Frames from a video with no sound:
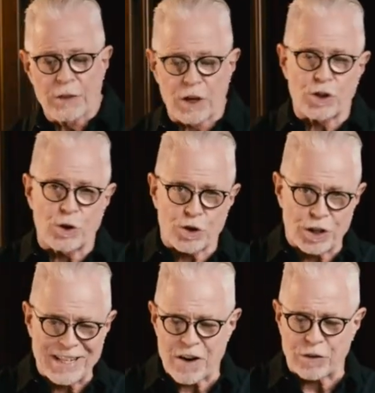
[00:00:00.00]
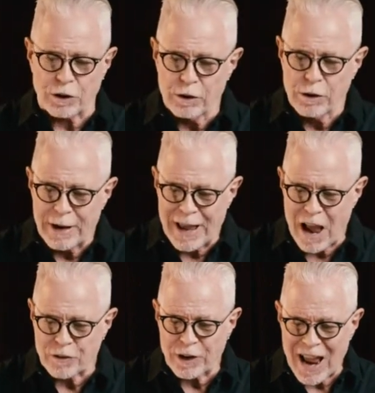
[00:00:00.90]
Thus, you should never,
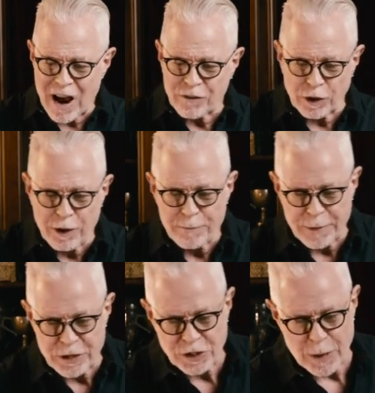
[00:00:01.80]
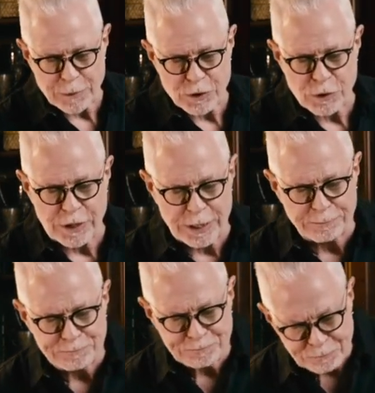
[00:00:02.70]
ever, ever miss an
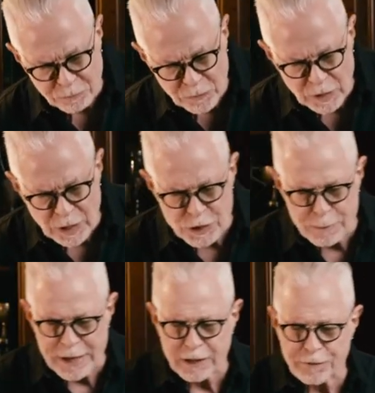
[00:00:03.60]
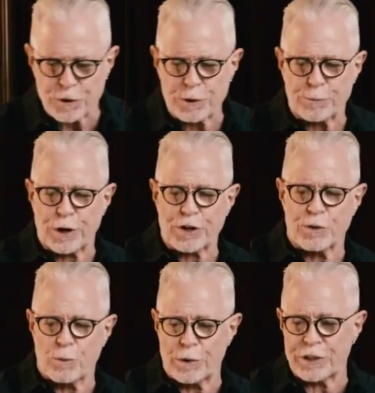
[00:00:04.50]
opportunity to make a first
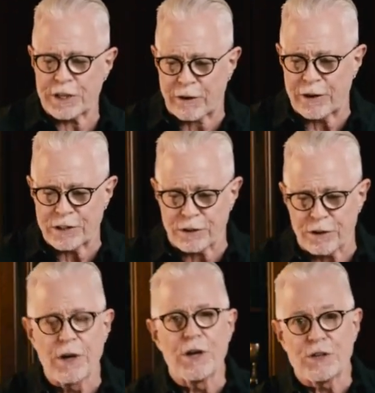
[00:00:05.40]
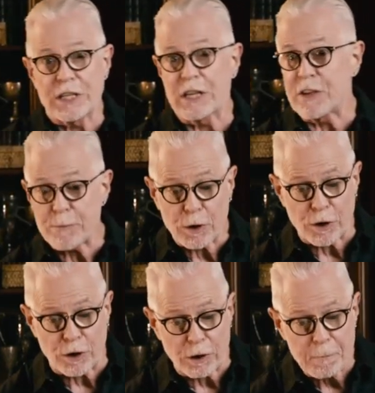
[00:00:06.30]
impression with the character, to give him or
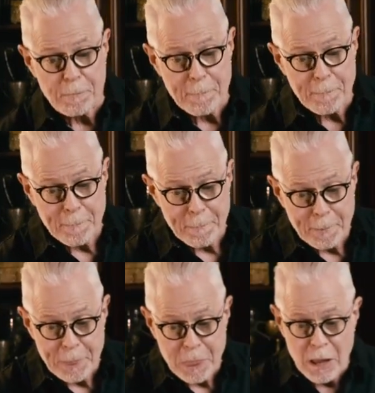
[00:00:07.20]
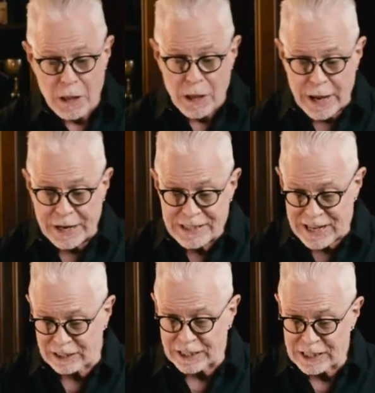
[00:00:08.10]
her a
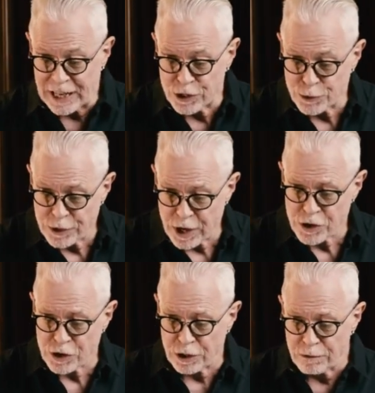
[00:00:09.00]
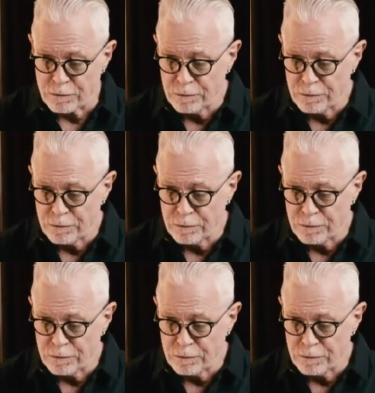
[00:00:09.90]
telling introduction.